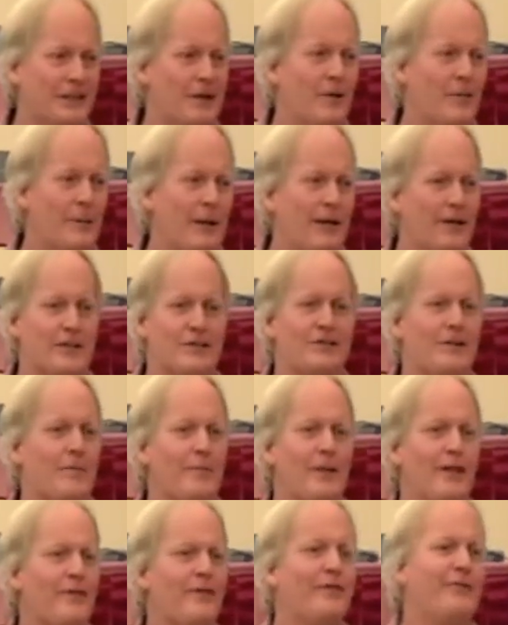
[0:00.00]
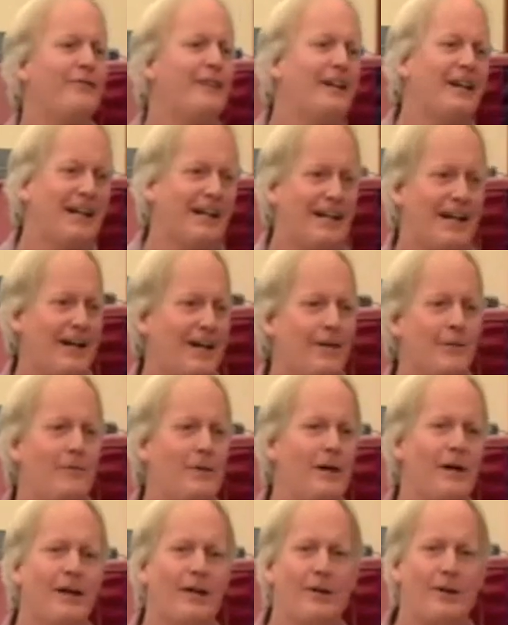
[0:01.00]
care about is something funny. I didn't
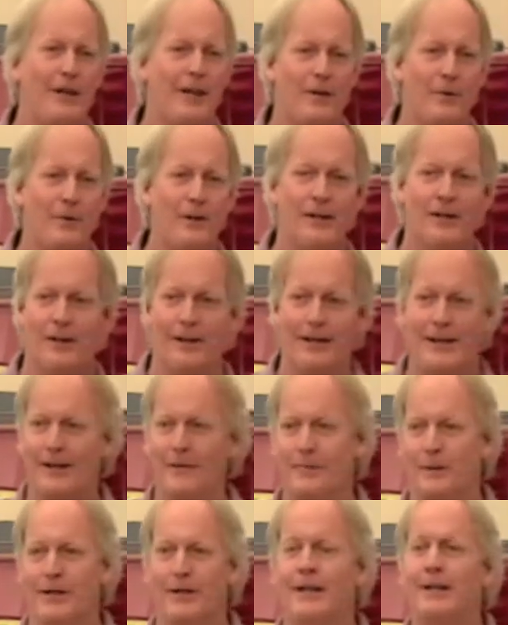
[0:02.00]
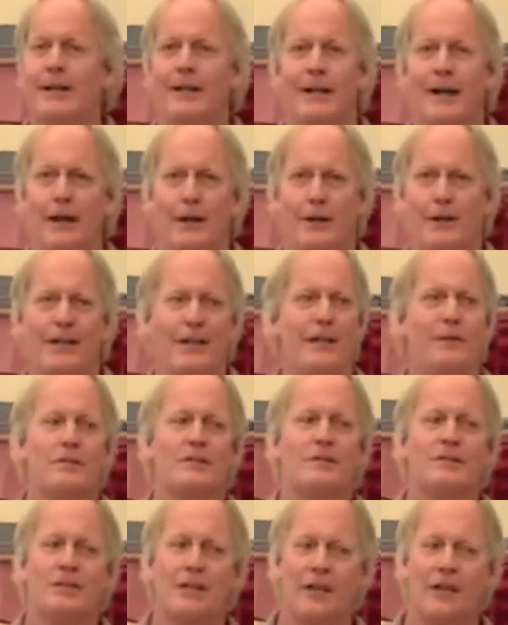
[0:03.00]
want to go to that one thing, but I think he was